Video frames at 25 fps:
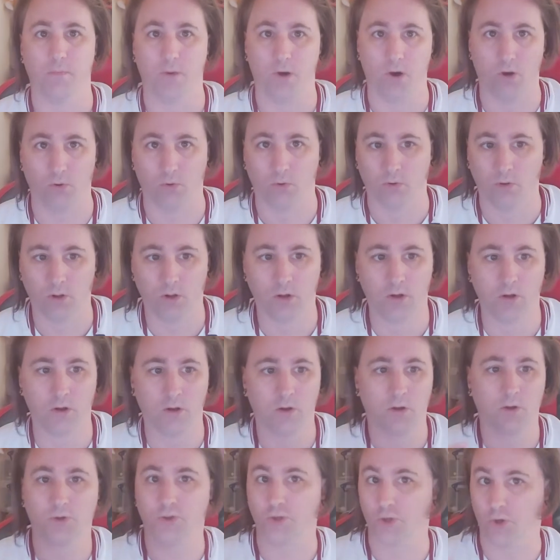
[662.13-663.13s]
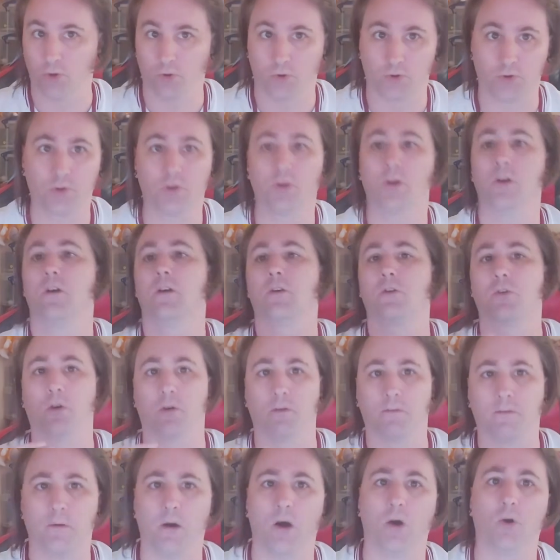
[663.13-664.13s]
Bowl does, go
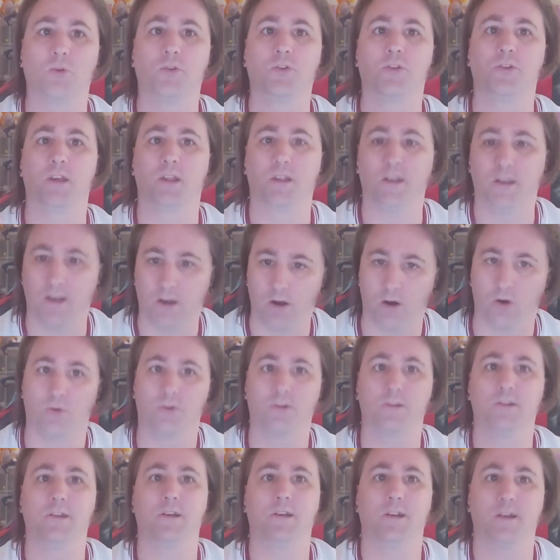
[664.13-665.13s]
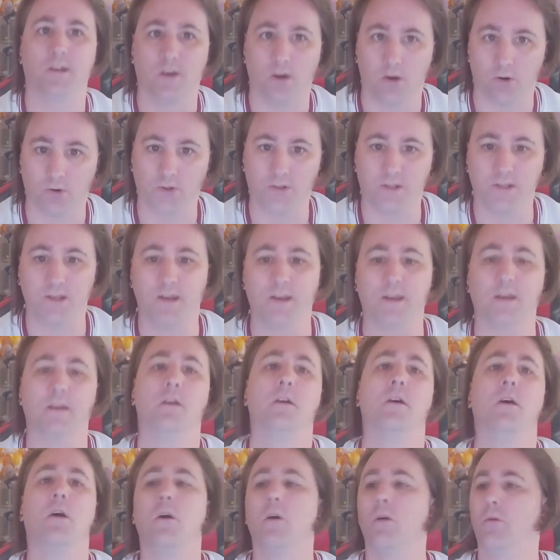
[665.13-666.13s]
from host city to host city to host city.
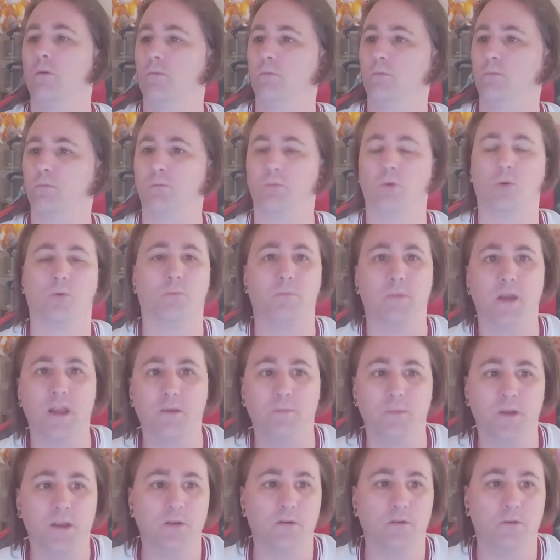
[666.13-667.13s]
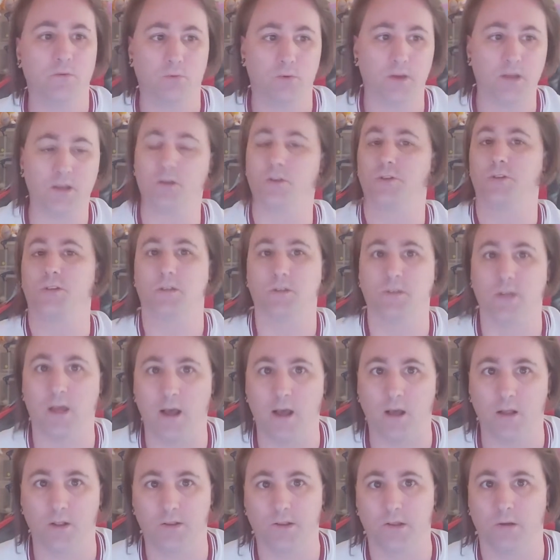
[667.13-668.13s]
Well, maybe we could do
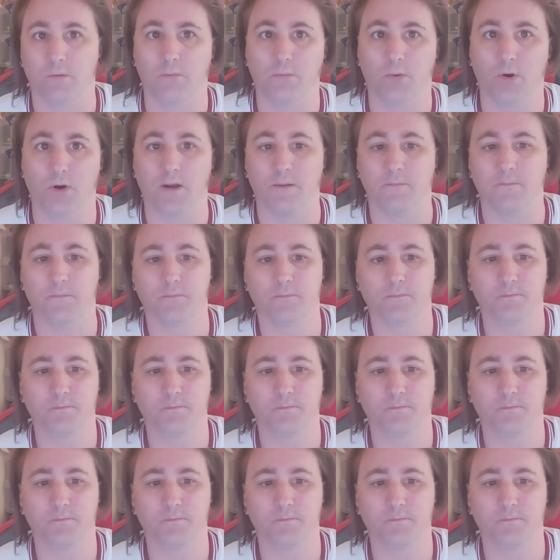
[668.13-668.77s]
that at some point.